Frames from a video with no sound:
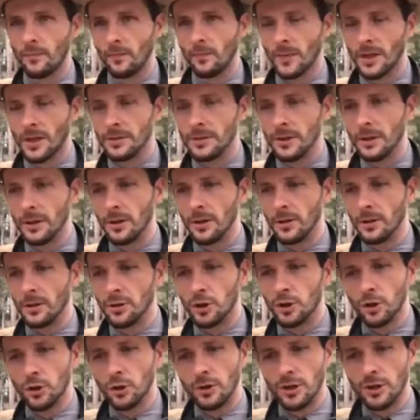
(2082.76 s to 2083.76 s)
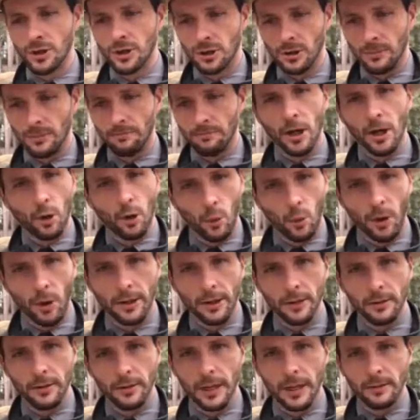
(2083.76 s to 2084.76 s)
the Jewish metal
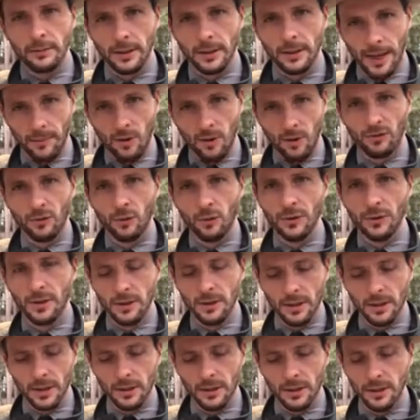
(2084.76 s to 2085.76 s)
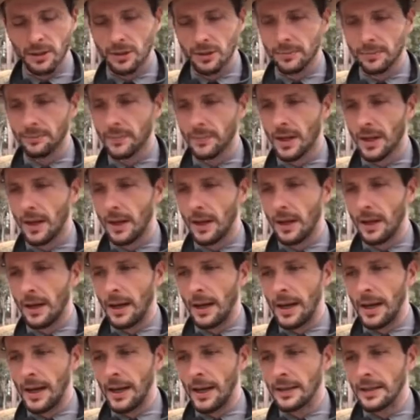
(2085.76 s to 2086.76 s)
worker that came over with the English,
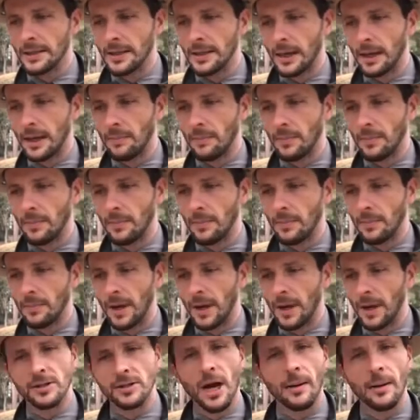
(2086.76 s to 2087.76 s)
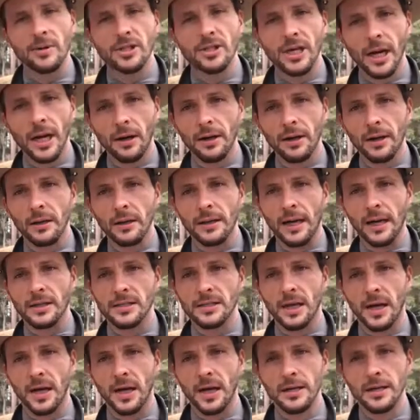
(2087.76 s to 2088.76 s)
and Thomas Harriot, that
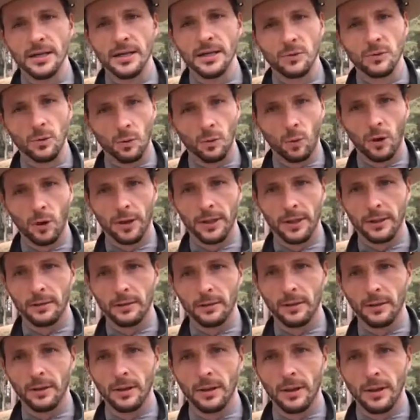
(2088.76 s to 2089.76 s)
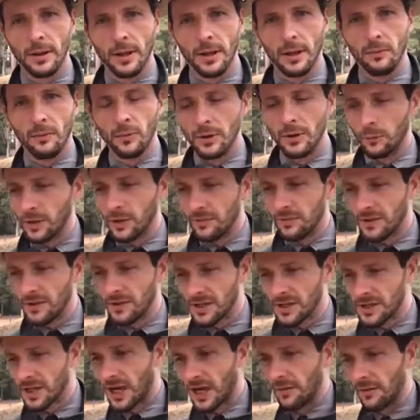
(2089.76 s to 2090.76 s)
scientist, were working. We've
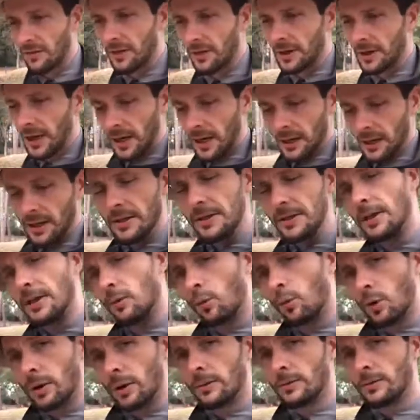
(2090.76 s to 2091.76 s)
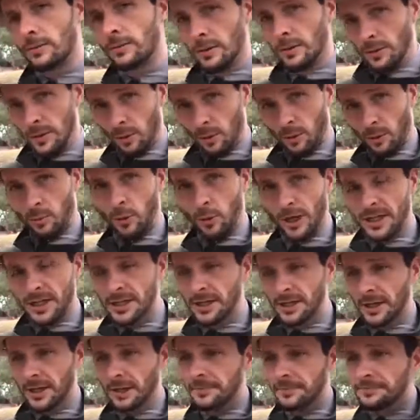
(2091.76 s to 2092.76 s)
discovered that there were
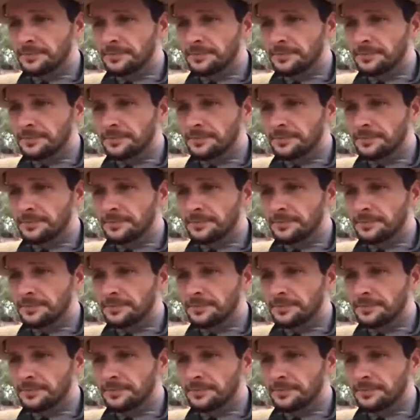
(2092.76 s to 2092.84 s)
bricks there